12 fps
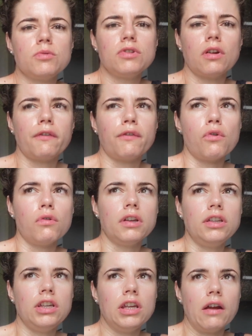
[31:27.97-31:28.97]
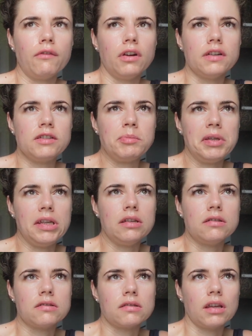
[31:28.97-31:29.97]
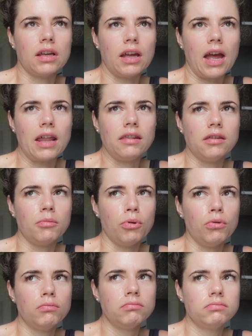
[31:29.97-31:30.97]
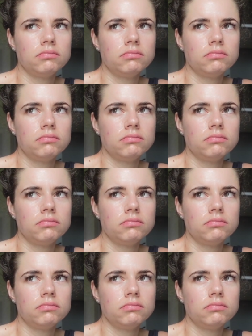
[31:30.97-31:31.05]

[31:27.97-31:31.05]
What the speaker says: when you're falling you never experience, like, hitting the bottom.